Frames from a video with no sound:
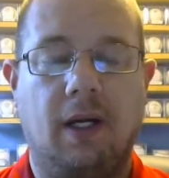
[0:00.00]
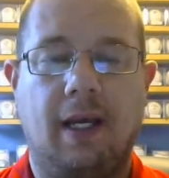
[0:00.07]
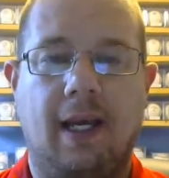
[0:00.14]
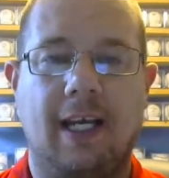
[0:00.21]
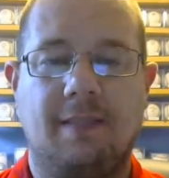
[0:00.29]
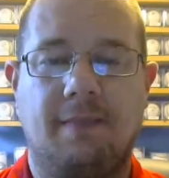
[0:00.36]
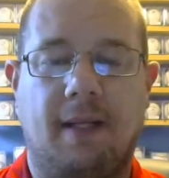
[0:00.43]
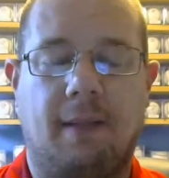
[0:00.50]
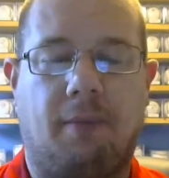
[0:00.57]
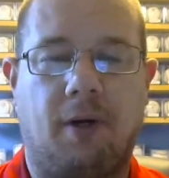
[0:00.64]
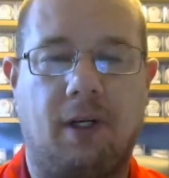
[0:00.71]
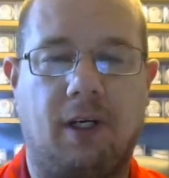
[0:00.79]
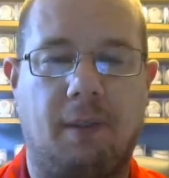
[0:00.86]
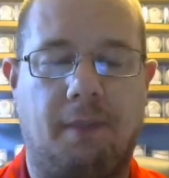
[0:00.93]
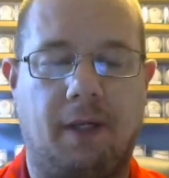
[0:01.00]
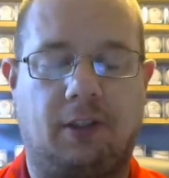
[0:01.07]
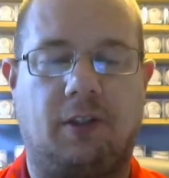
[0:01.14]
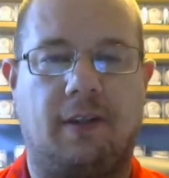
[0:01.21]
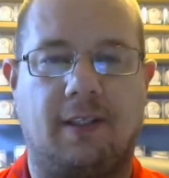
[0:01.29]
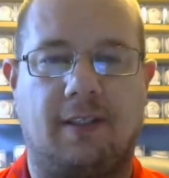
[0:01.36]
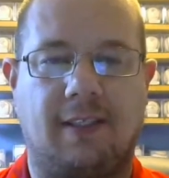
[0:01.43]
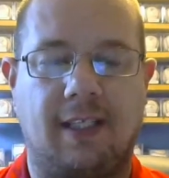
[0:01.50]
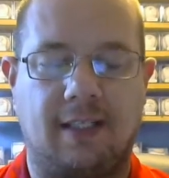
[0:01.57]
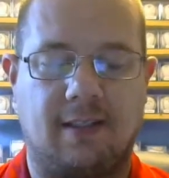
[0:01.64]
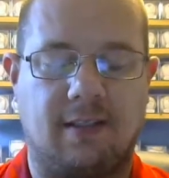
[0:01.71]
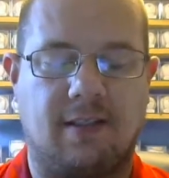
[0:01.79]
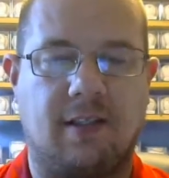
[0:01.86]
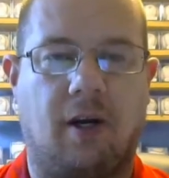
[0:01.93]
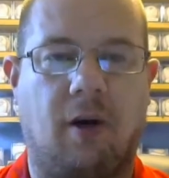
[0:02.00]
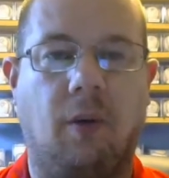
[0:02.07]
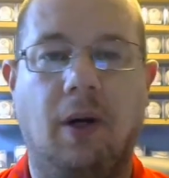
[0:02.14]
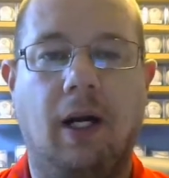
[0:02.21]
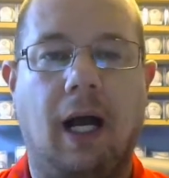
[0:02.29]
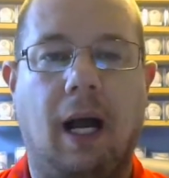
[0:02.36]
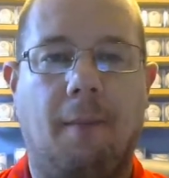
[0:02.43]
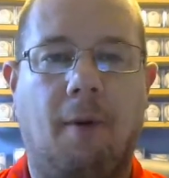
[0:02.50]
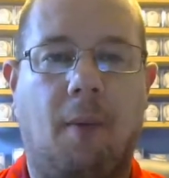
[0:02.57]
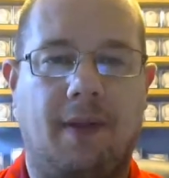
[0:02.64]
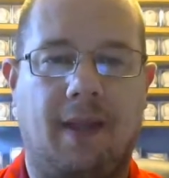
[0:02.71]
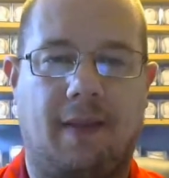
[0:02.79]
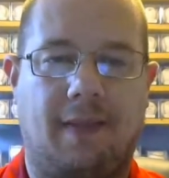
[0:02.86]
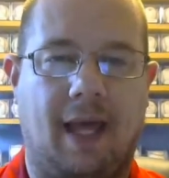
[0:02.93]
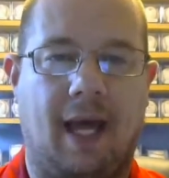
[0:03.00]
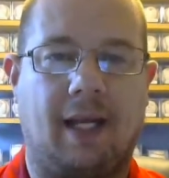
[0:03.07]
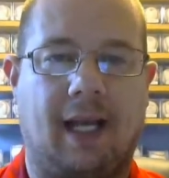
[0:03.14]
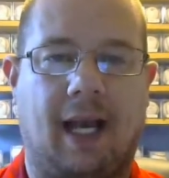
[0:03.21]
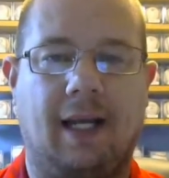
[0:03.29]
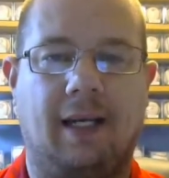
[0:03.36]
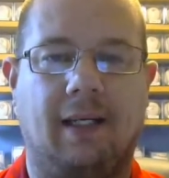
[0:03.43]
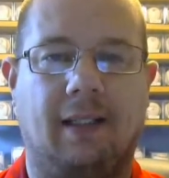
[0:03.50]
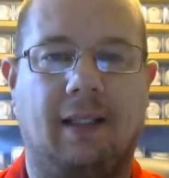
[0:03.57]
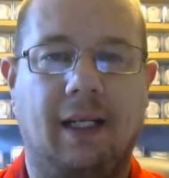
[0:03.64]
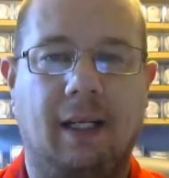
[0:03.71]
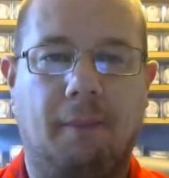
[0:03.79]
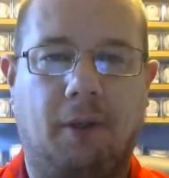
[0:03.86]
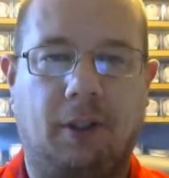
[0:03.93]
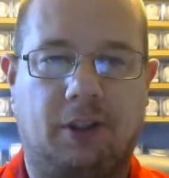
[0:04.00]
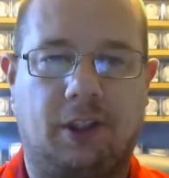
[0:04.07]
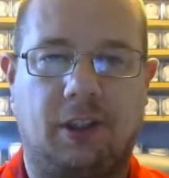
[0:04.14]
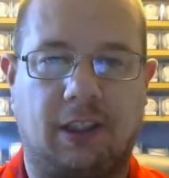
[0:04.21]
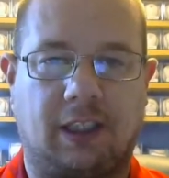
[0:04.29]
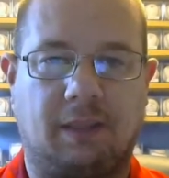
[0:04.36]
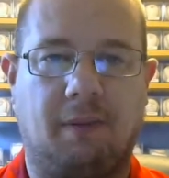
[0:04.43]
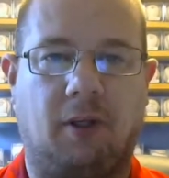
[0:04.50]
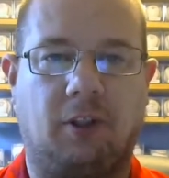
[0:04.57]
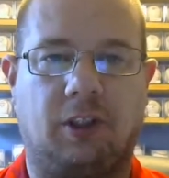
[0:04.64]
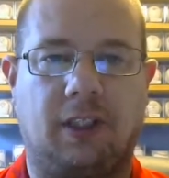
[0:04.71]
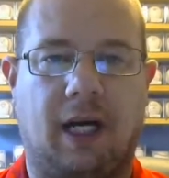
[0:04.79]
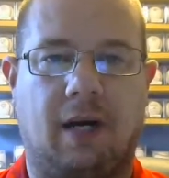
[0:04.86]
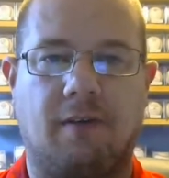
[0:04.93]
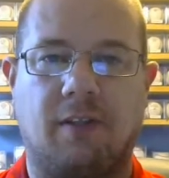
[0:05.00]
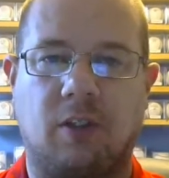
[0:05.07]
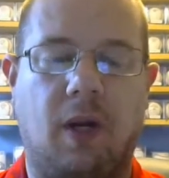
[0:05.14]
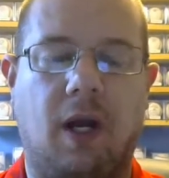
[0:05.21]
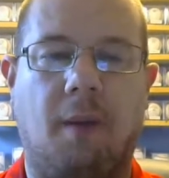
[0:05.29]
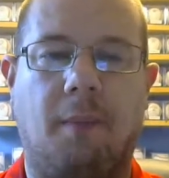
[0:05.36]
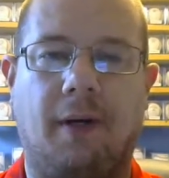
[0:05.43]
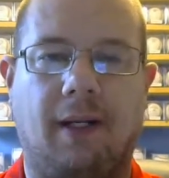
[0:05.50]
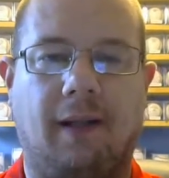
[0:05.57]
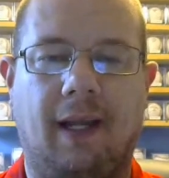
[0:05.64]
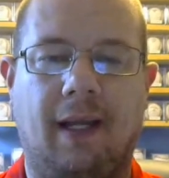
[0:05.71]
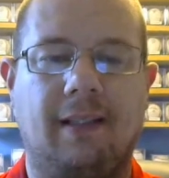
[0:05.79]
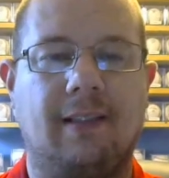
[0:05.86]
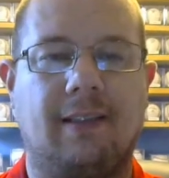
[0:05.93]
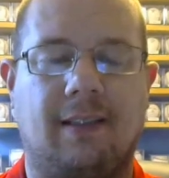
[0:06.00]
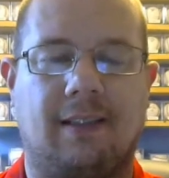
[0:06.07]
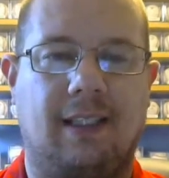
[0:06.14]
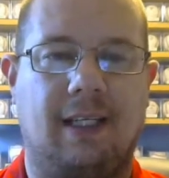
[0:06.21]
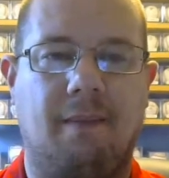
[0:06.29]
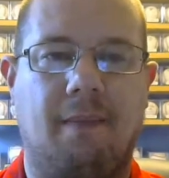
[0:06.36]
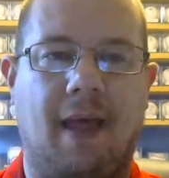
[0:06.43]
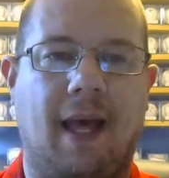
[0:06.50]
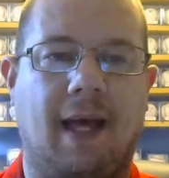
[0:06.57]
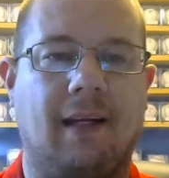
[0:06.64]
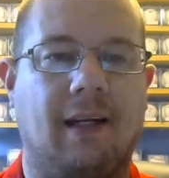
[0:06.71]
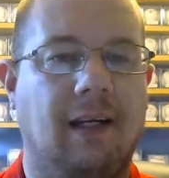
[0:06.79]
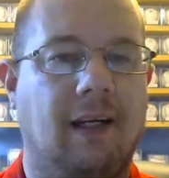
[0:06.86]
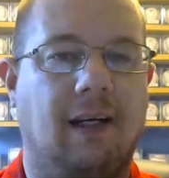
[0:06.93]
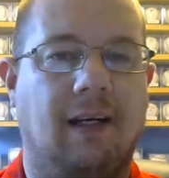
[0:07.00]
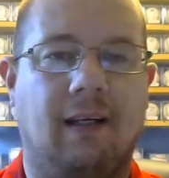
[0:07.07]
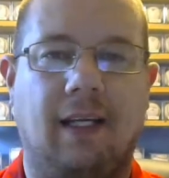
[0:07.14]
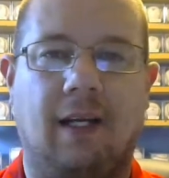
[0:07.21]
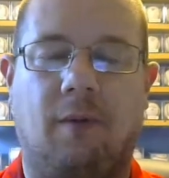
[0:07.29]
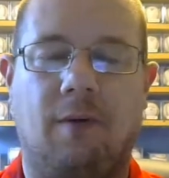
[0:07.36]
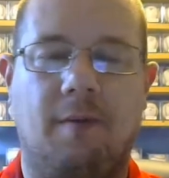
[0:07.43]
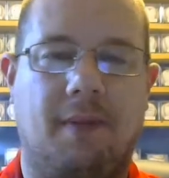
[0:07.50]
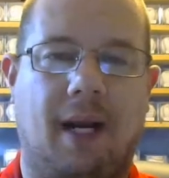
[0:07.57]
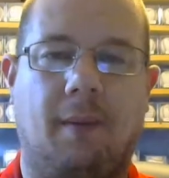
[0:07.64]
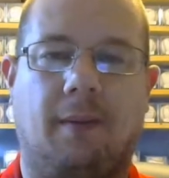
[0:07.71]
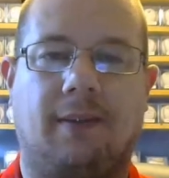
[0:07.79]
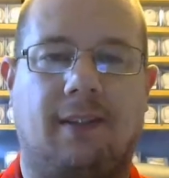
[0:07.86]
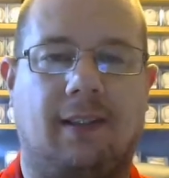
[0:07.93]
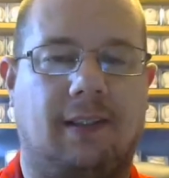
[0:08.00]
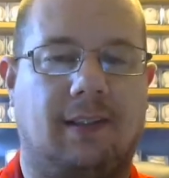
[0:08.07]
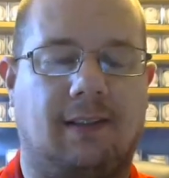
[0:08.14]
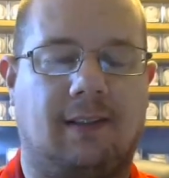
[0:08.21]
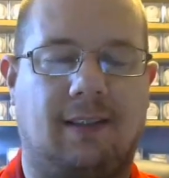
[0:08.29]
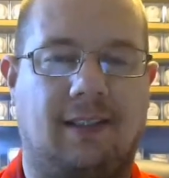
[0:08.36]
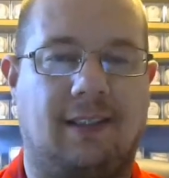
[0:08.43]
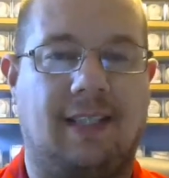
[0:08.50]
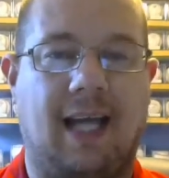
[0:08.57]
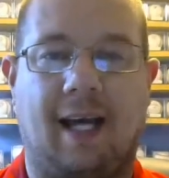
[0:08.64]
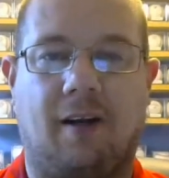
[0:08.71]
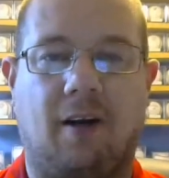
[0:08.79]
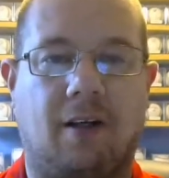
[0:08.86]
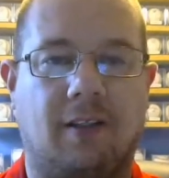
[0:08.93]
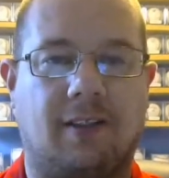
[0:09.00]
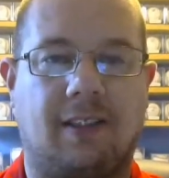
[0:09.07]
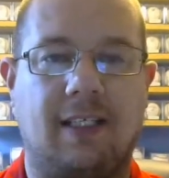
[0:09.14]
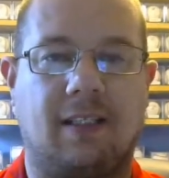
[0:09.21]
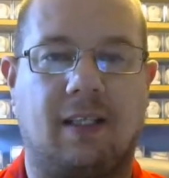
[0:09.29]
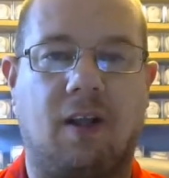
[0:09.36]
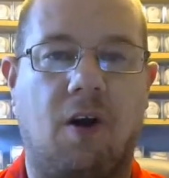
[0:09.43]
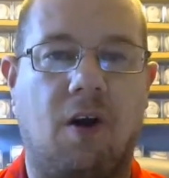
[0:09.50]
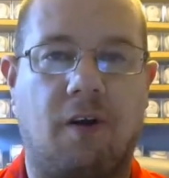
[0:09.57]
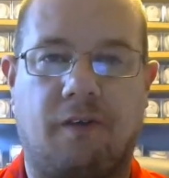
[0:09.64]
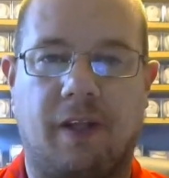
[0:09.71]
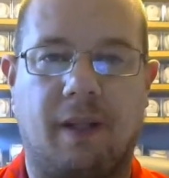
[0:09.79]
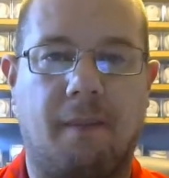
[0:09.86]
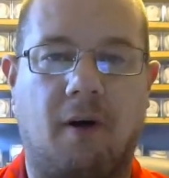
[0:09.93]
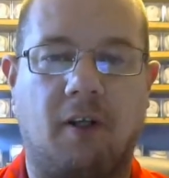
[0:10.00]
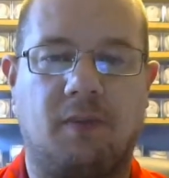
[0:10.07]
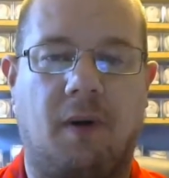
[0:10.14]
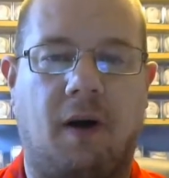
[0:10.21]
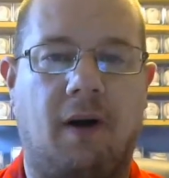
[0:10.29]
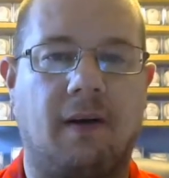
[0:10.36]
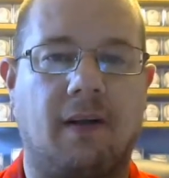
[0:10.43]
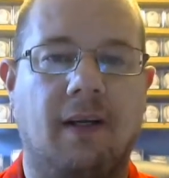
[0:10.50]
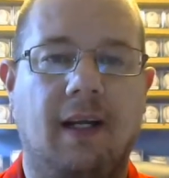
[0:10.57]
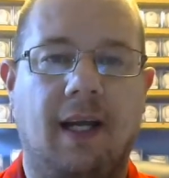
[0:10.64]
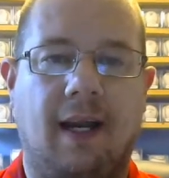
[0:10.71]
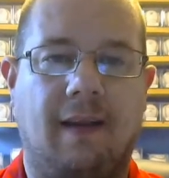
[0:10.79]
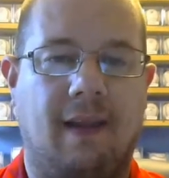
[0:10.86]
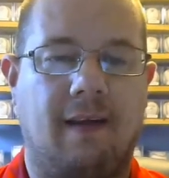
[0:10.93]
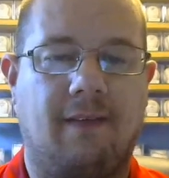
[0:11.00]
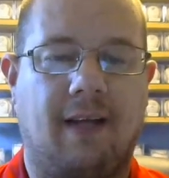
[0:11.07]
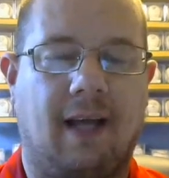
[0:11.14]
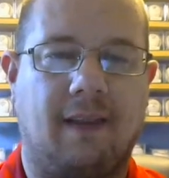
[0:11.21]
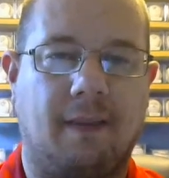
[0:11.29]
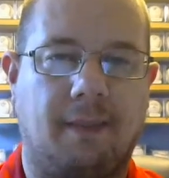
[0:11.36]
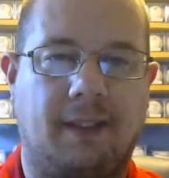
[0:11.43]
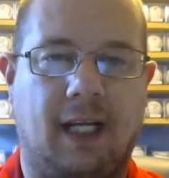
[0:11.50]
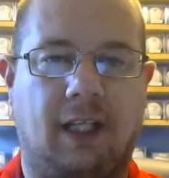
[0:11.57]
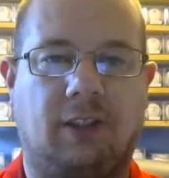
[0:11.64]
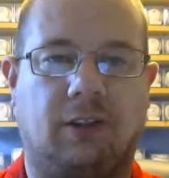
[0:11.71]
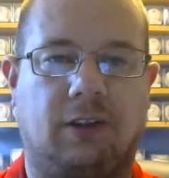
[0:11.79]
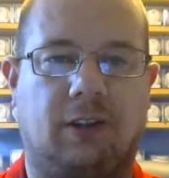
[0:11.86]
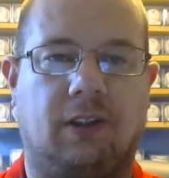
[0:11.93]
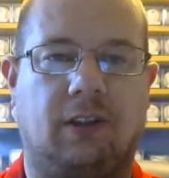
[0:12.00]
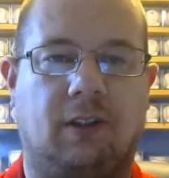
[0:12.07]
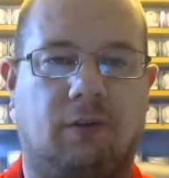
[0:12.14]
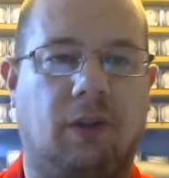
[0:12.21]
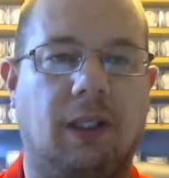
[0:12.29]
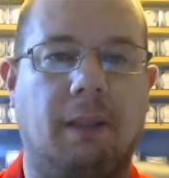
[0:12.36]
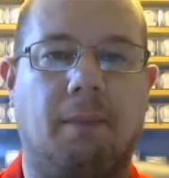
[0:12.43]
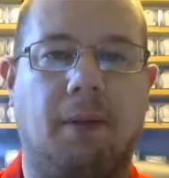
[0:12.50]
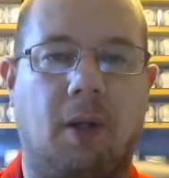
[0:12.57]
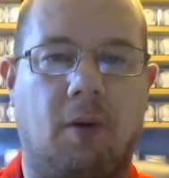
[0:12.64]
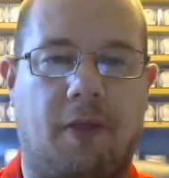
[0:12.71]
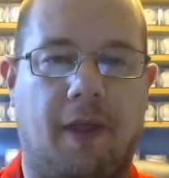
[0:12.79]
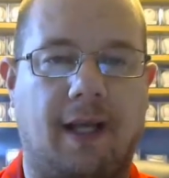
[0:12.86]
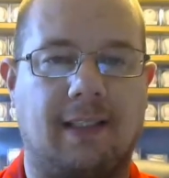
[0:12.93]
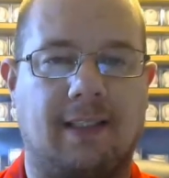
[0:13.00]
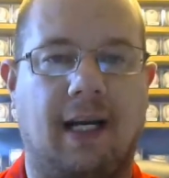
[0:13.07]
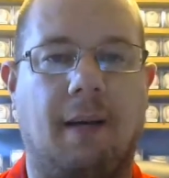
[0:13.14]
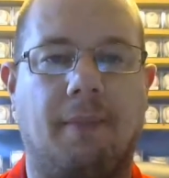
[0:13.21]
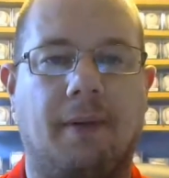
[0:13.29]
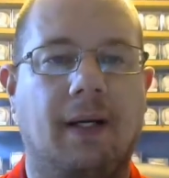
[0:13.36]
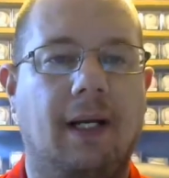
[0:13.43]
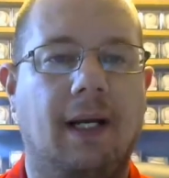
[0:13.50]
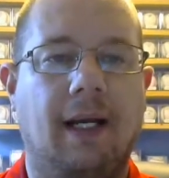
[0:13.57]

He has been a pretty good pitcher this season, so I'm hoping that that kind of pushes exposure down as well. But Atlanta's a team that you know we've been able to to stack all season long for the most part, and they've got the potential to to really blow things up.